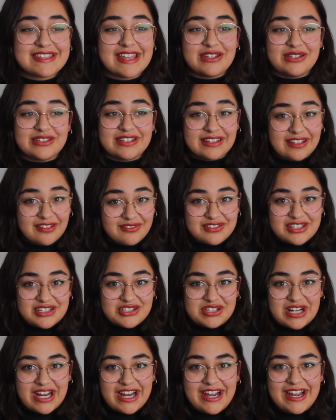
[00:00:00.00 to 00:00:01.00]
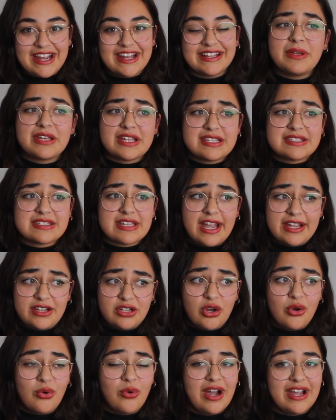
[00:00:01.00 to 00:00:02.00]
that you'd love to try? Because I
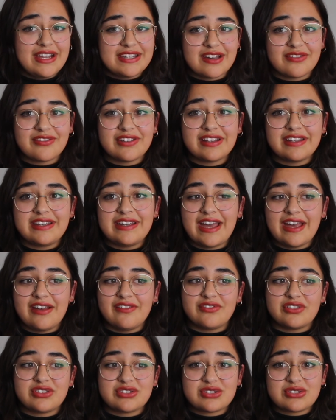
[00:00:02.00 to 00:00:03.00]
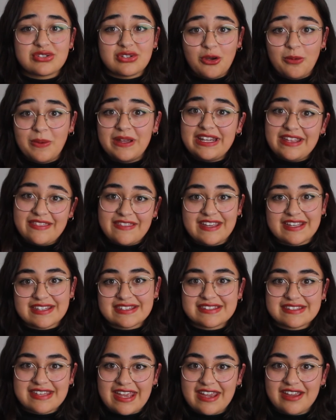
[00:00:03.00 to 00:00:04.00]
know I definitely have so many things
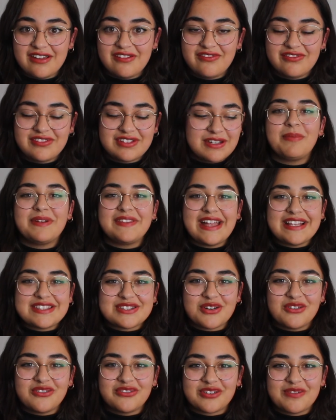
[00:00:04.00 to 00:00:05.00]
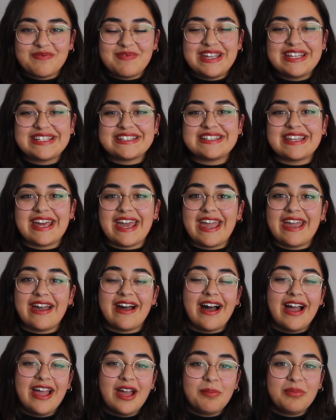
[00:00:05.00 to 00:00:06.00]
saved. But that's all from me today.
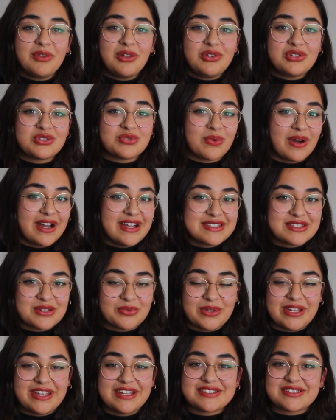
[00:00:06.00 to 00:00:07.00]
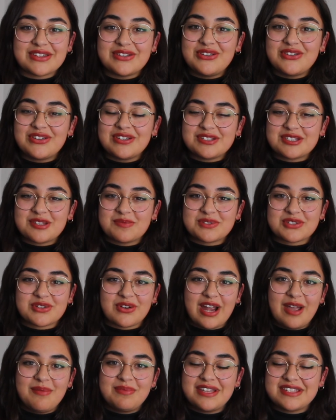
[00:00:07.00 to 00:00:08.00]
I upload twice a week, so you can
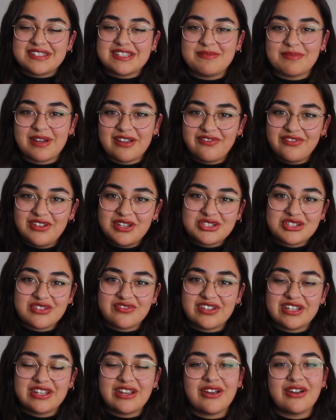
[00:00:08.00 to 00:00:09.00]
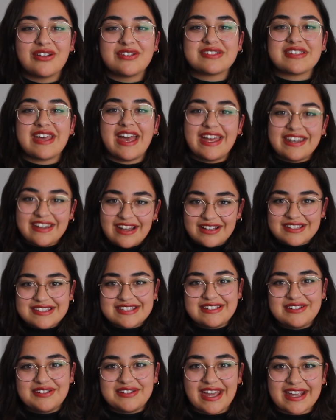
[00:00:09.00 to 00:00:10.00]
subscribe to see my future videos, and I'll
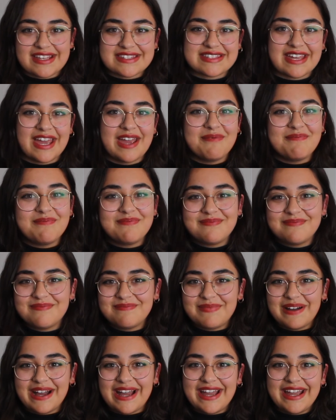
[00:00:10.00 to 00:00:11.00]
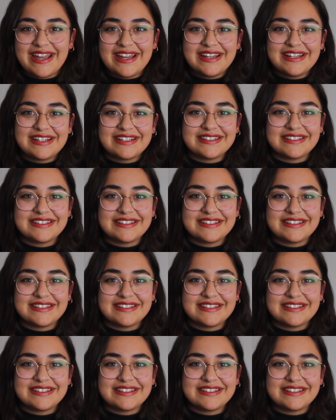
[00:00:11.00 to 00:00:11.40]
see you next time. Bye.